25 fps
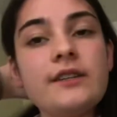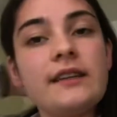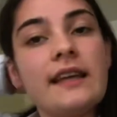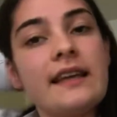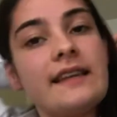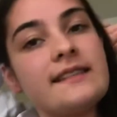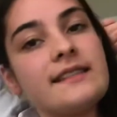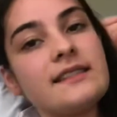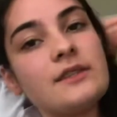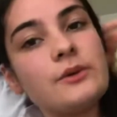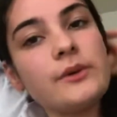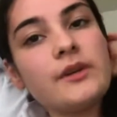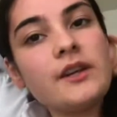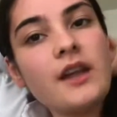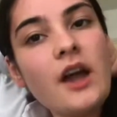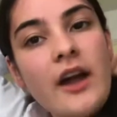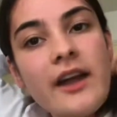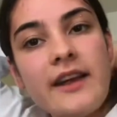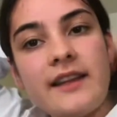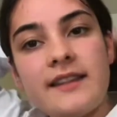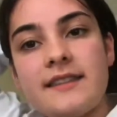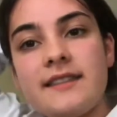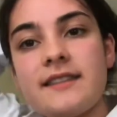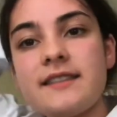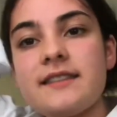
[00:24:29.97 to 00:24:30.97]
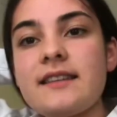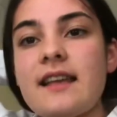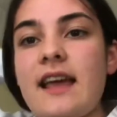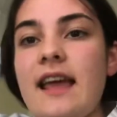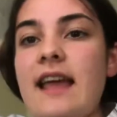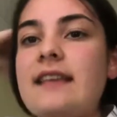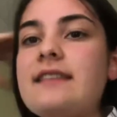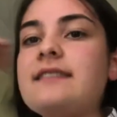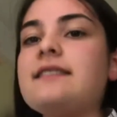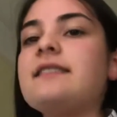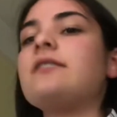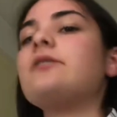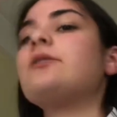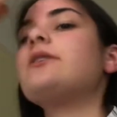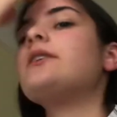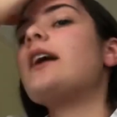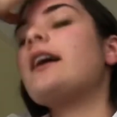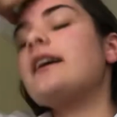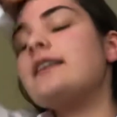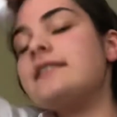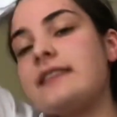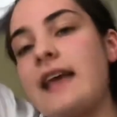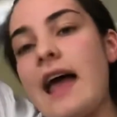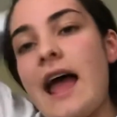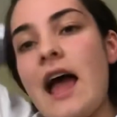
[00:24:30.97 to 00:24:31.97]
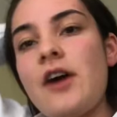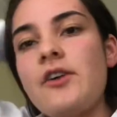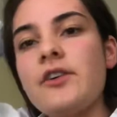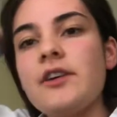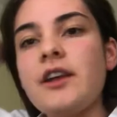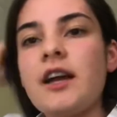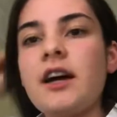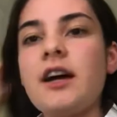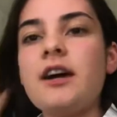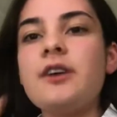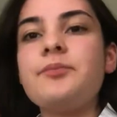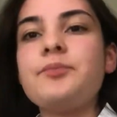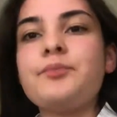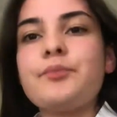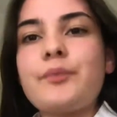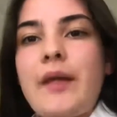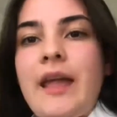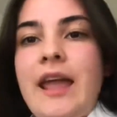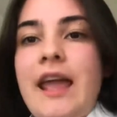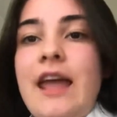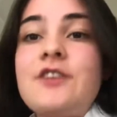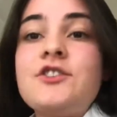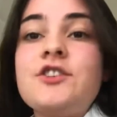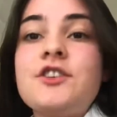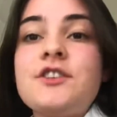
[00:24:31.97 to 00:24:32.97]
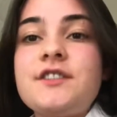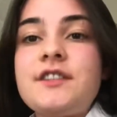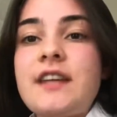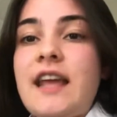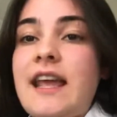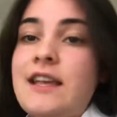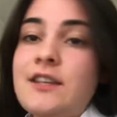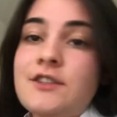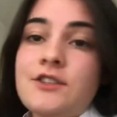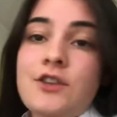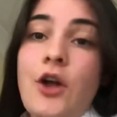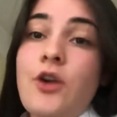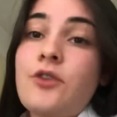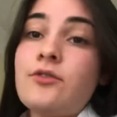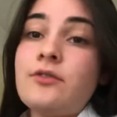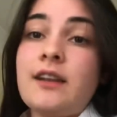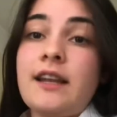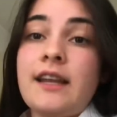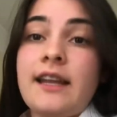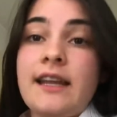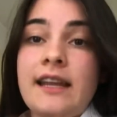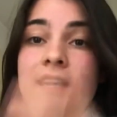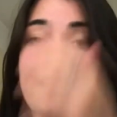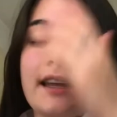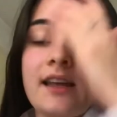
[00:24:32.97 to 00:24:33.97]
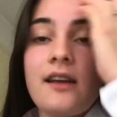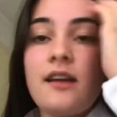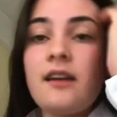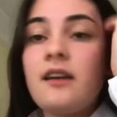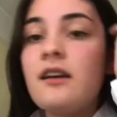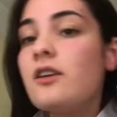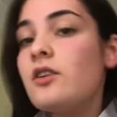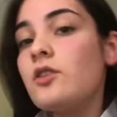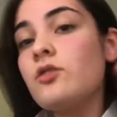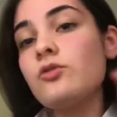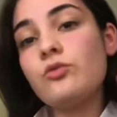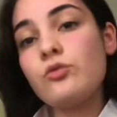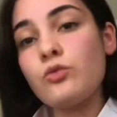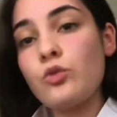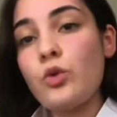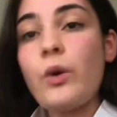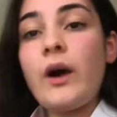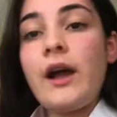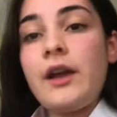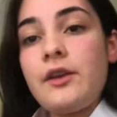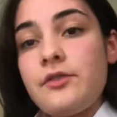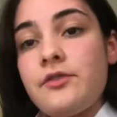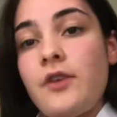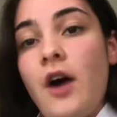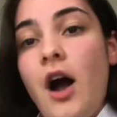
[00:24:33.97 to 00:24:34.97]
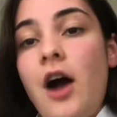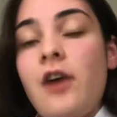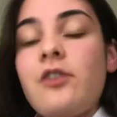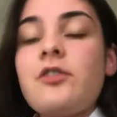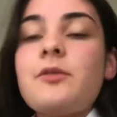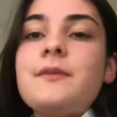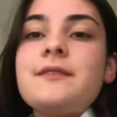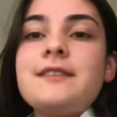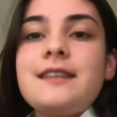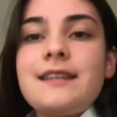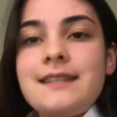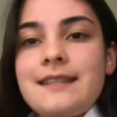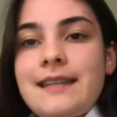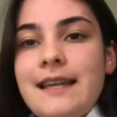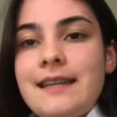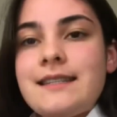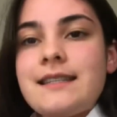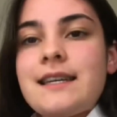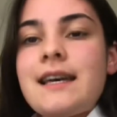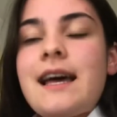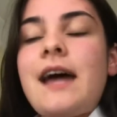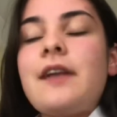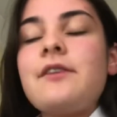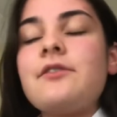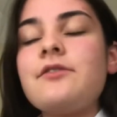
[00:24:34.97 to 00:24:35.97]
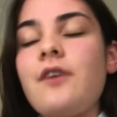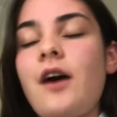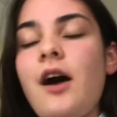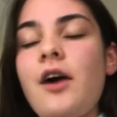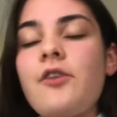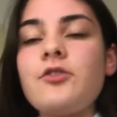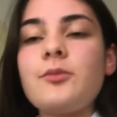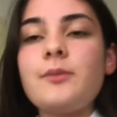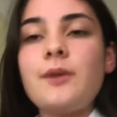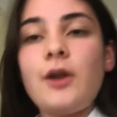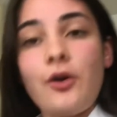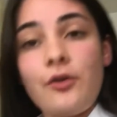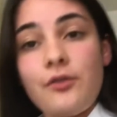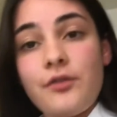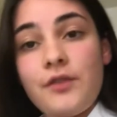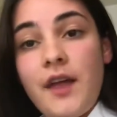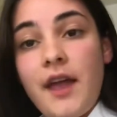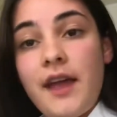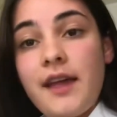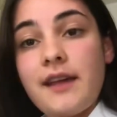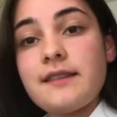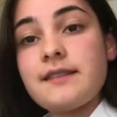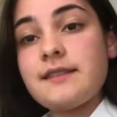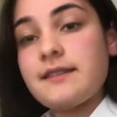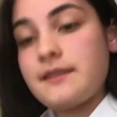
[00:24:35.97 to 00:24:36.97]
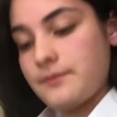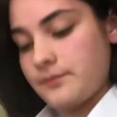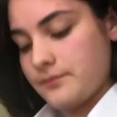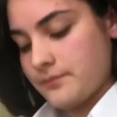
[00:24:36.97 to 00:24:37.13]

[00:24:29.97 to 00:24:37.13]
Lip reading: It's still a nice area. It just is only quite far from the city centre and far from a lot of things.